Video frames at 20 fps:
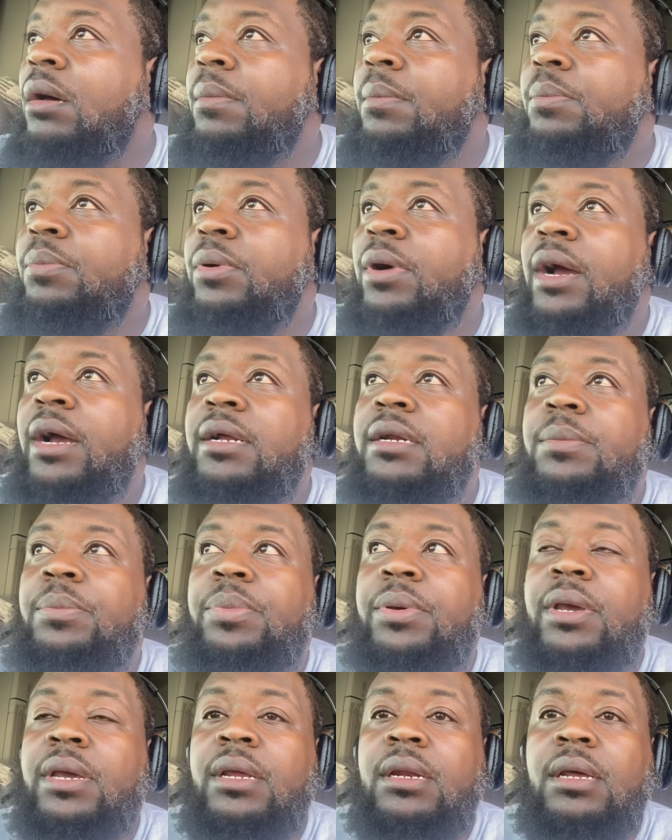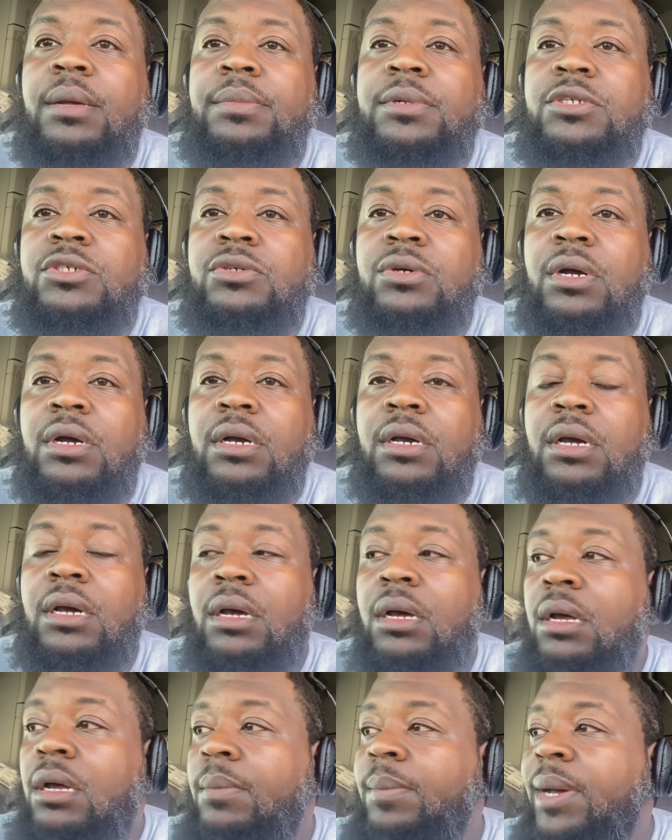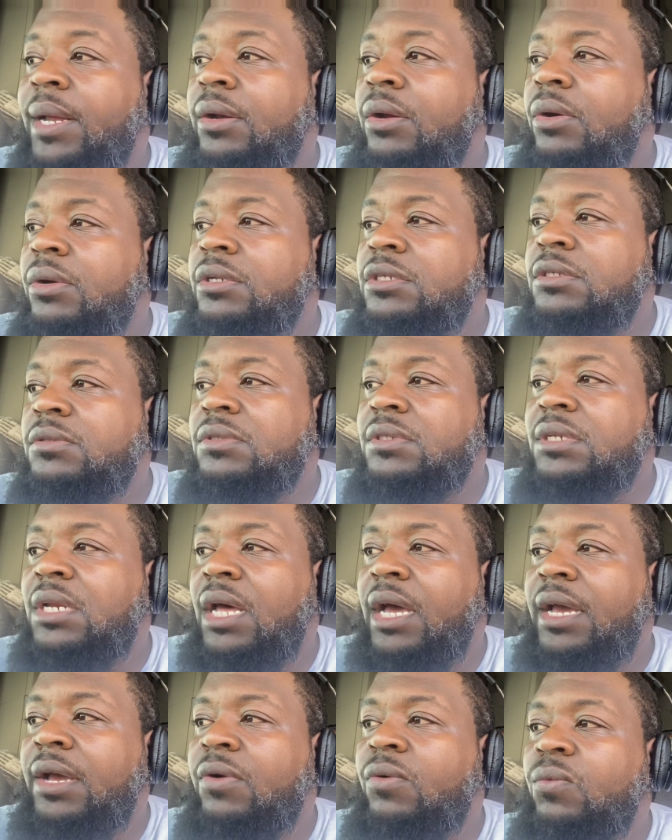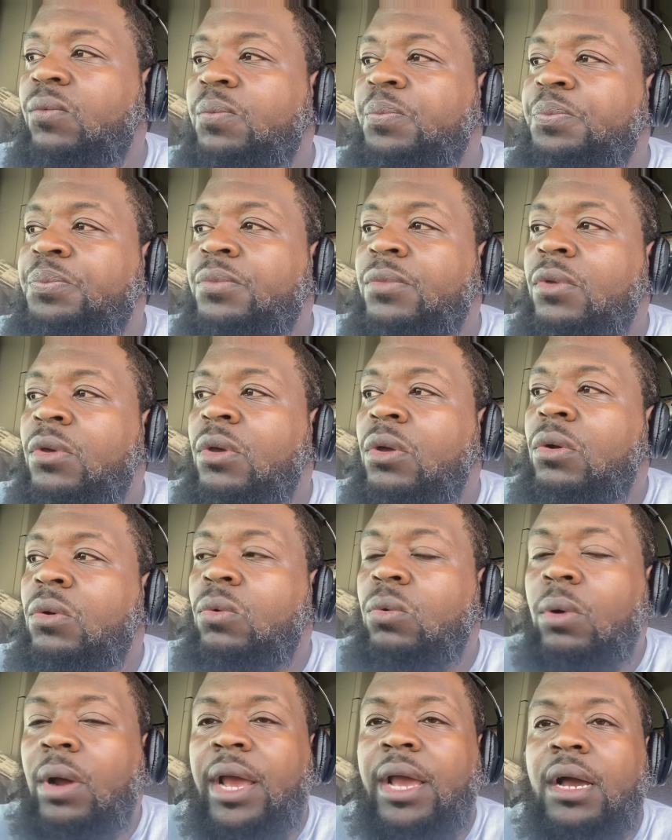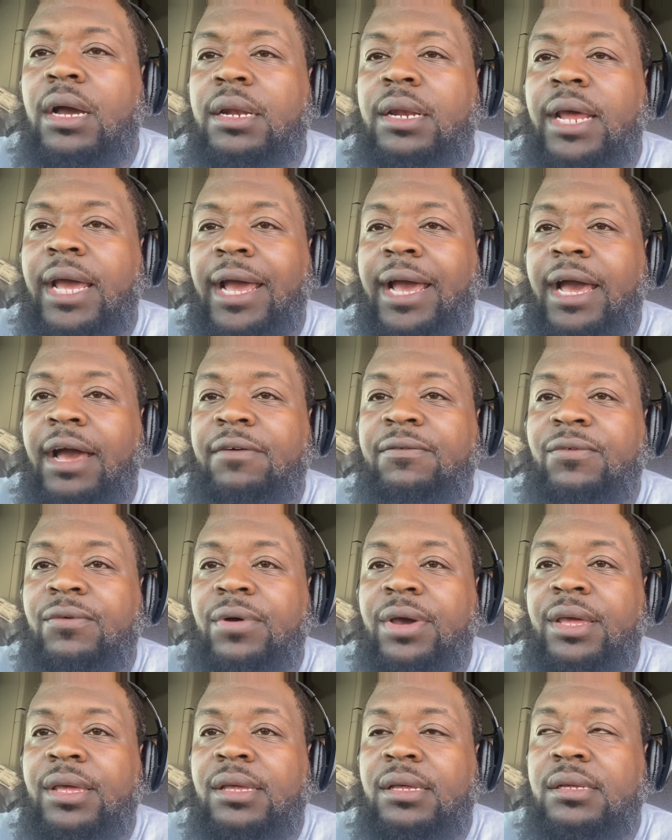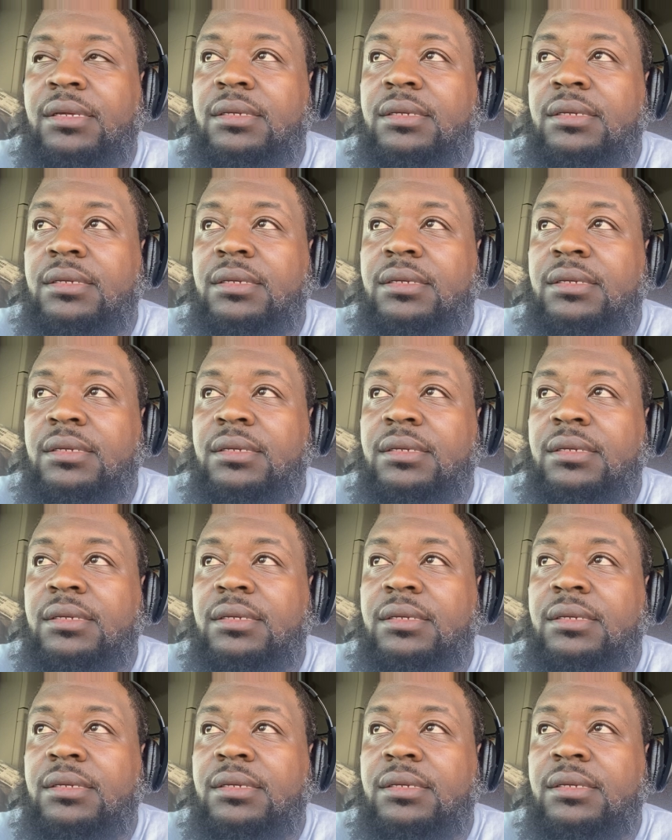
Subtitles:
prior to picking up the truck, I noticed it was like right under halfway.